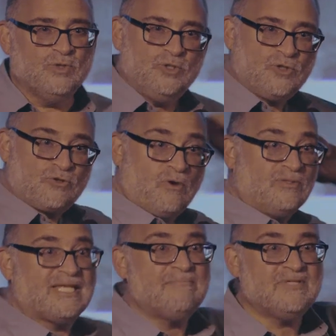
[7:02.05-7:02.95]
when you throw
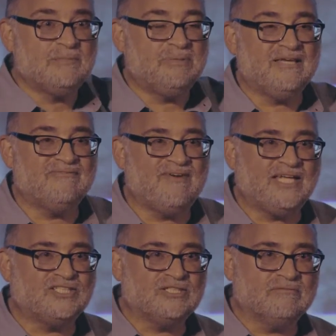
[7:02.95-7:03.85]
something to play
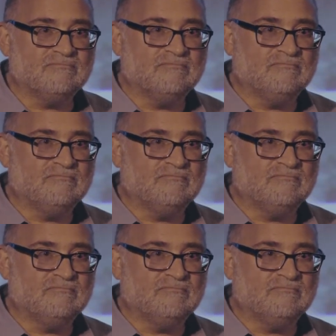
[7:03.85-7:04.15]
fetch,